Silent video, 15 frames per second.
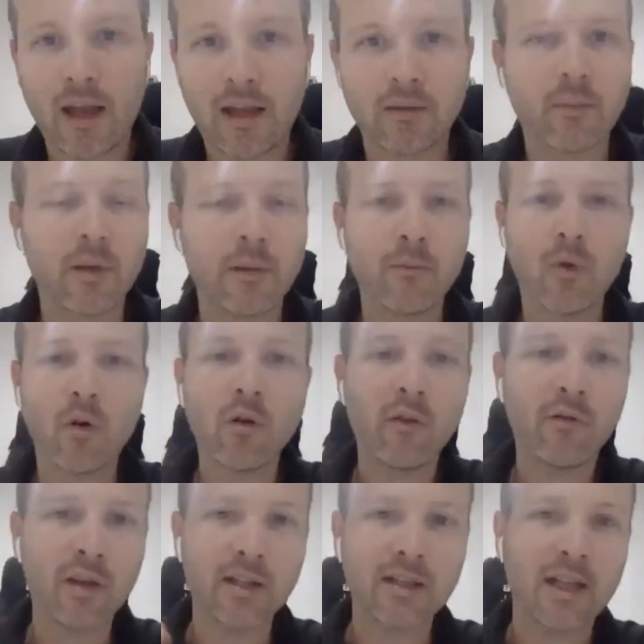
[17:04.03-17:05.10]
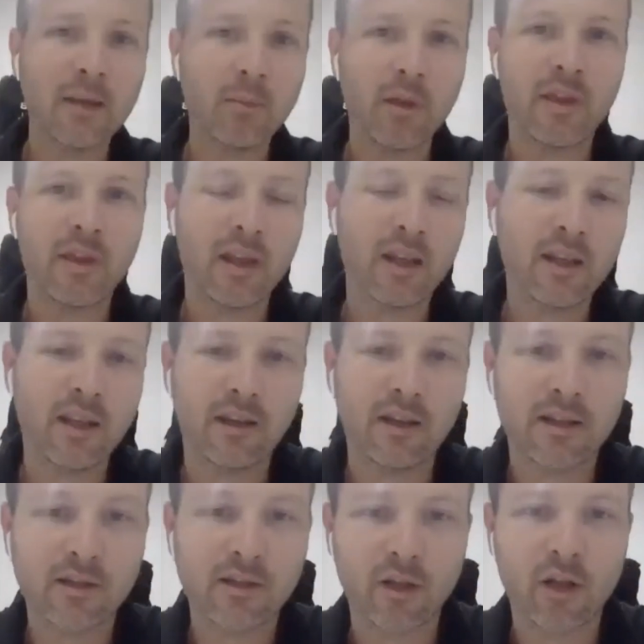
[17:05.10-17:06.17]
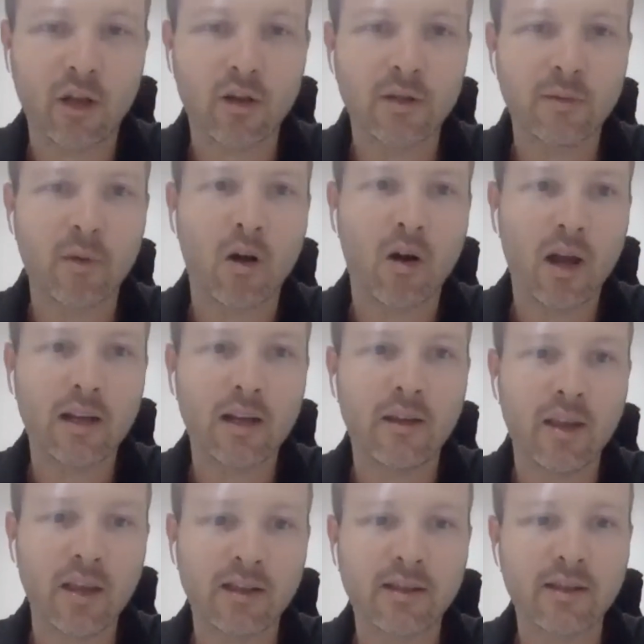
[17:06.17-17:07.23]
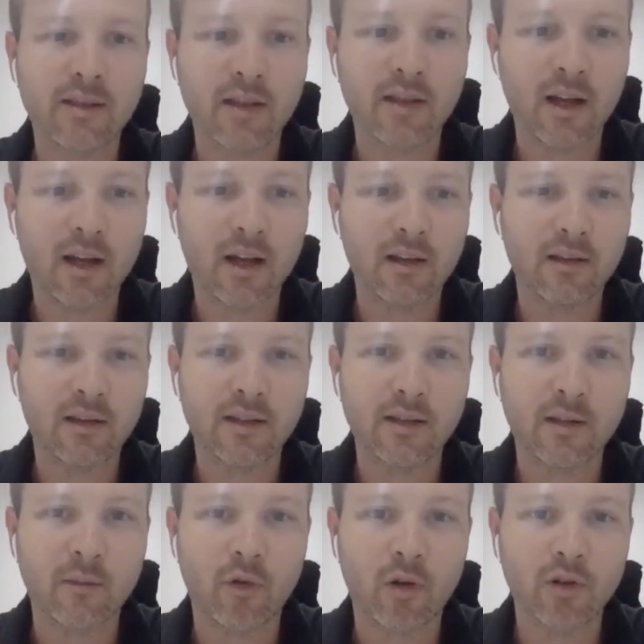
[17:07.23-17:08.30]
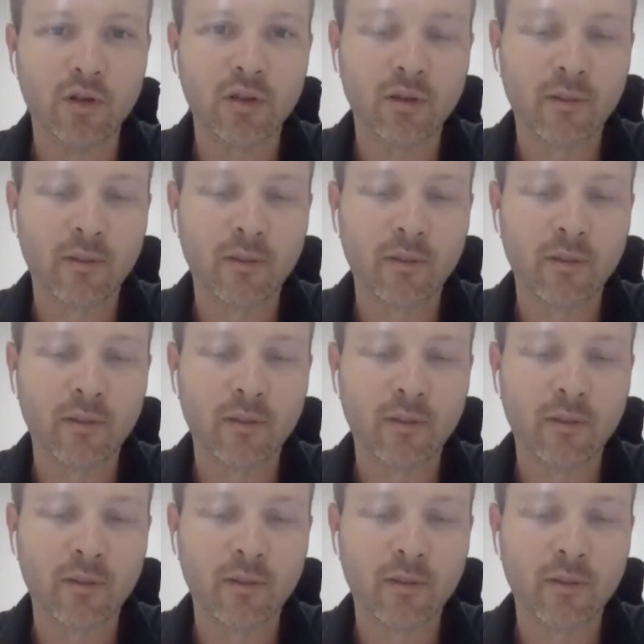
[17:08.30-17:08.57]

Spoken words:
but more of the deeper thinking that sort of goes behind this approach.